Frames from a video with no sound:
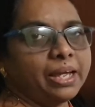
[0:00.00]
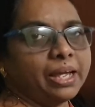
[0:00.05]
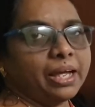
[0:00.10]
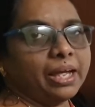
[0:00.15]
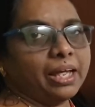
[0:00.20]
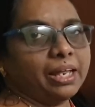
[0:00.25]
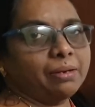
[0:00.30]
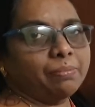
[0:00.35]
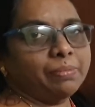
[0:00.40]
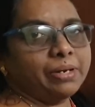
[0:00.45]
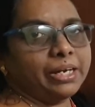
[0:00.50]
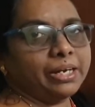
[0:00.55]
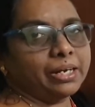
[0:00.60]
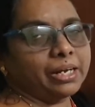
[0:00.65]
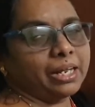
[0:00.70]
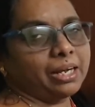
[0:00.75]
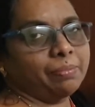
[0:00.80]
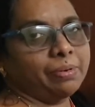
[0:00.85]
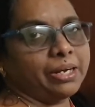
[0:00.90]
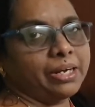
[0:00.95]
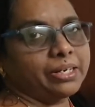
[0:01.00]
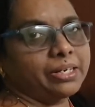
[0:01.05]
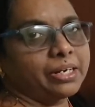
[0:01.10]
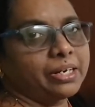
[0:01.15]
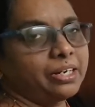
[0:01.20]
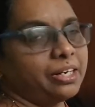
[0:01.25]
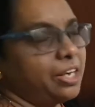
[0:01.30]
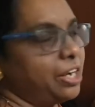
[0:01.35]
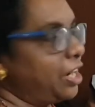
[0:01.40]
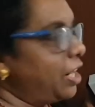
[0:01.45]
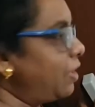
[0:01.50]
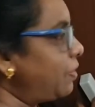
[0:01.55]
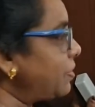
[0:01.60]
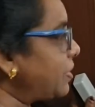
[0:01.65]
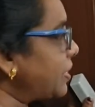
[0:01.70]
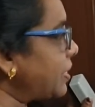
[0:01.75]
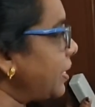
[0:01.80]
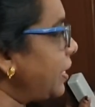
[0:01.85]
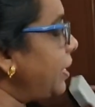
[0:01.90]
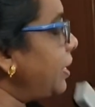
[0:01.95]
eliminated
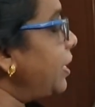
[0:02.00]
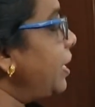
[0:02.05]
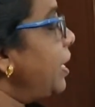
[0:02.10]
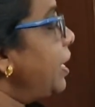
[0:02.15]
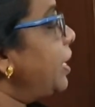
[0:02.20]
outside